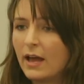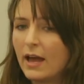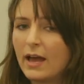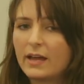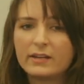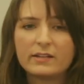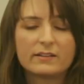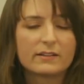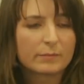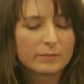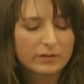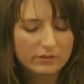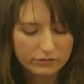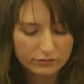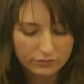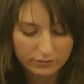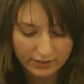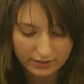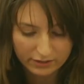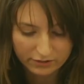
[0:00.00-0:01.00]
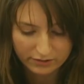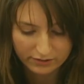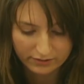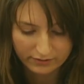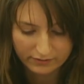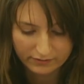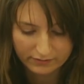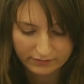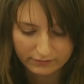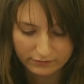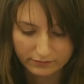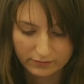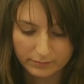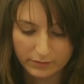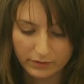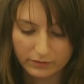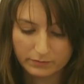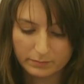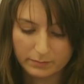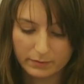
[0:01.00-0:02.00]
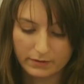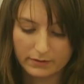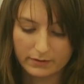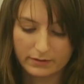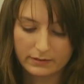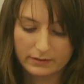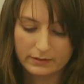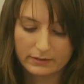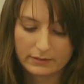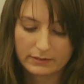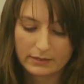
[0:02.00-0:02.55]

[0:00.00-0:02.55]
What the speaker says: any demonstrations for the most part.